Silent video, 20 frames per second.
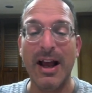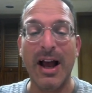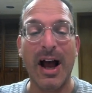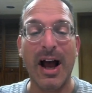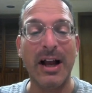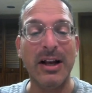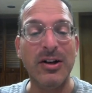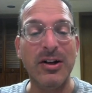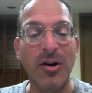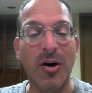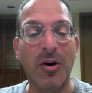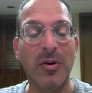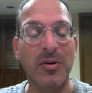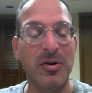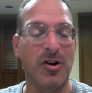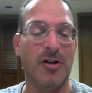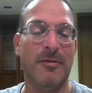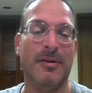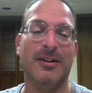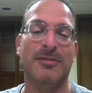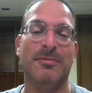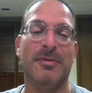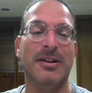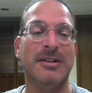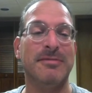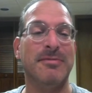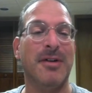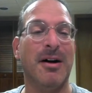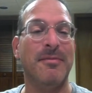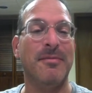I don't know my
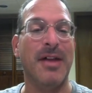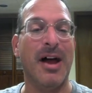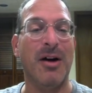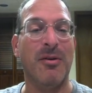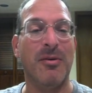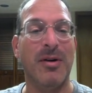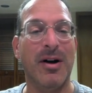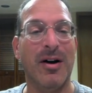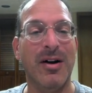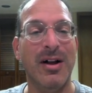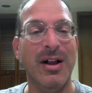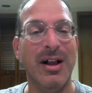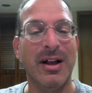SpongeBob that well.